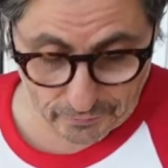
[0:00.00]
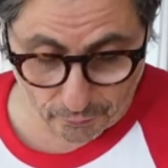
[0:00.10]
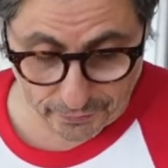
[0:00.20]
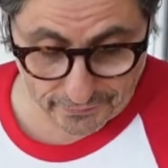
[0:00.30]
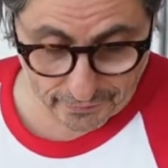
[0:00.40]

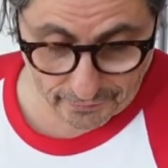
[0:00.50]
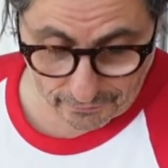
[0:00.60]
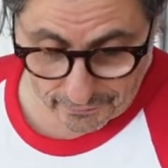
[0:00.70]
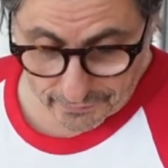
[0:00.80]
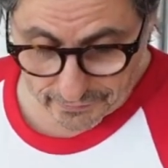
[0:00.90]
point
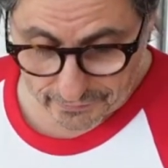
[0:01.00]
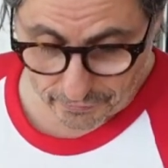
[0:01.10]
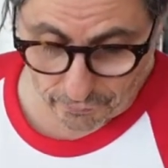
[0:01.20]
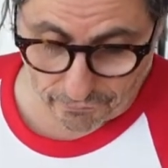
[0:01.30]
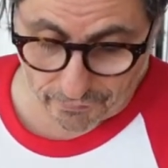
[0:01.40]
here,
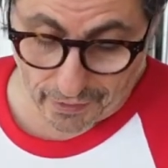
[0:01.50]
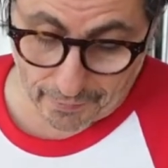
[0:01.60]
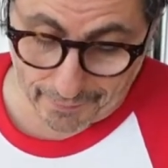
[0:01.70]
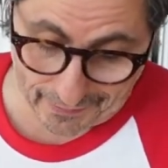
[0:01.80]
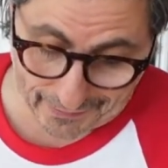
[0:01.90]
you got to
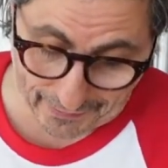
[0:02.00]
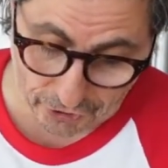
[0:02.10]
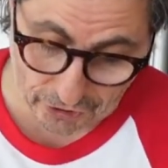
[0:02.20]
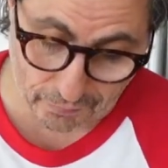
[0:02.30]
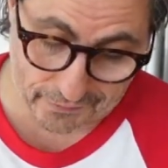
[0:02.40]
make that
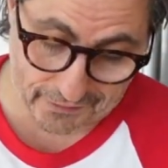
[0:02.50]
judgment,